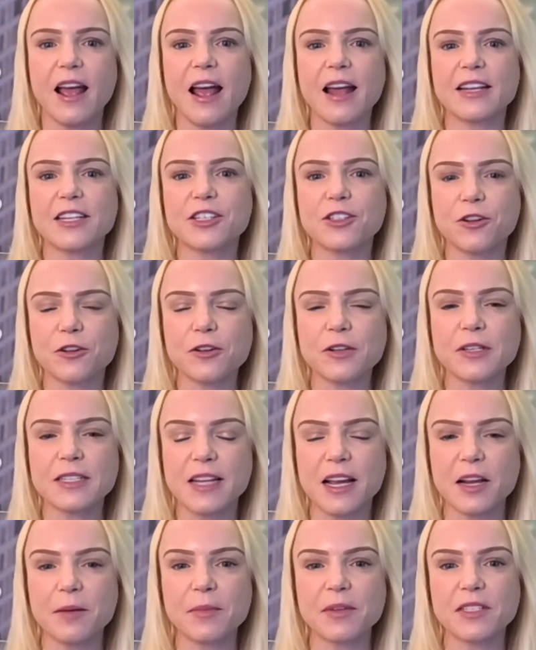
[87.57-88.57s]
and certain
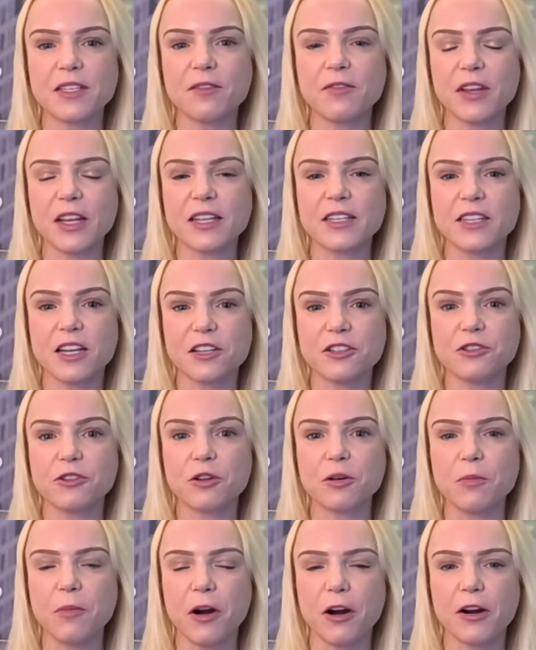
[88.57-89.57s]
segments of the
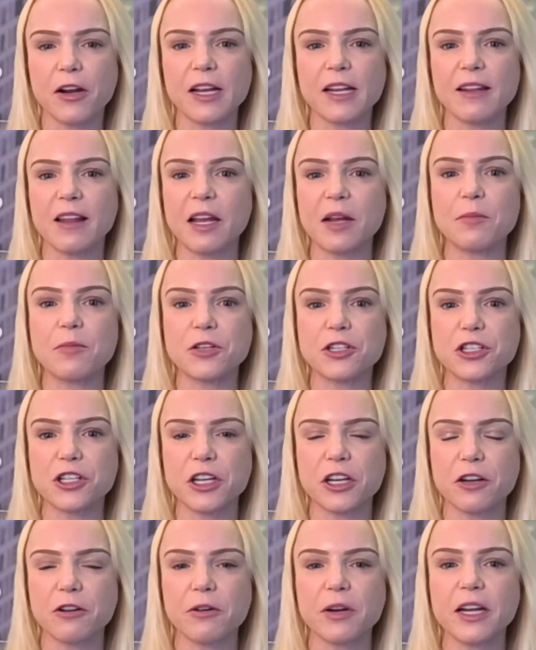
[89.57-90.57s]
industrial market, like
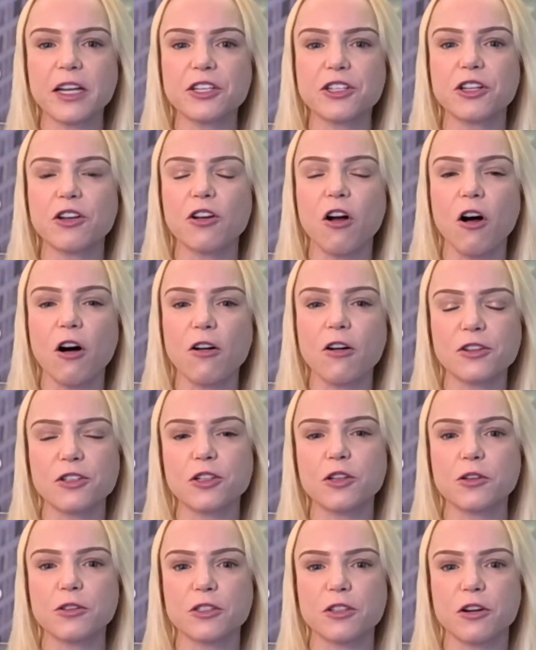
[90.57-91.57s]
machinery, should
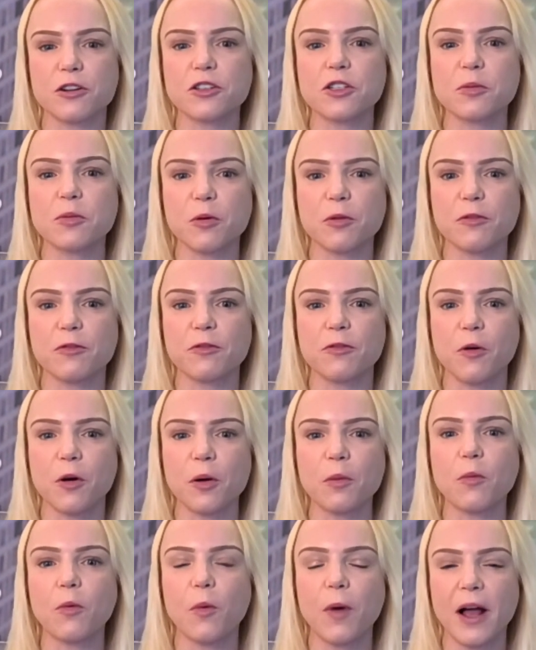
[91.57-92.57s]
also start to
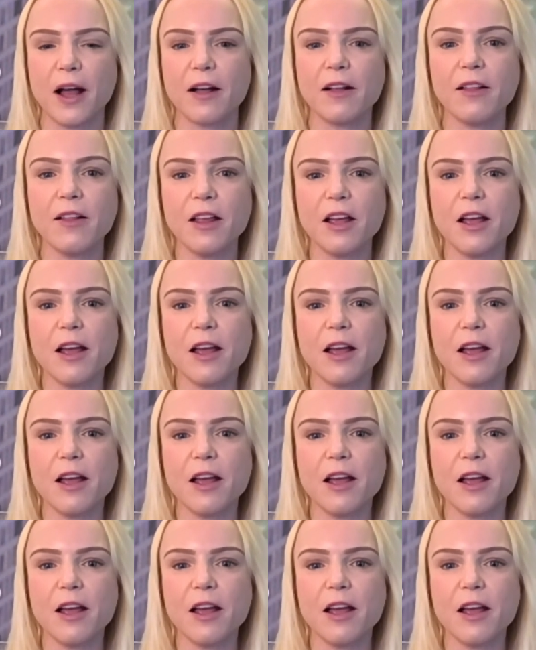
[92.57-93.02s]
perform well,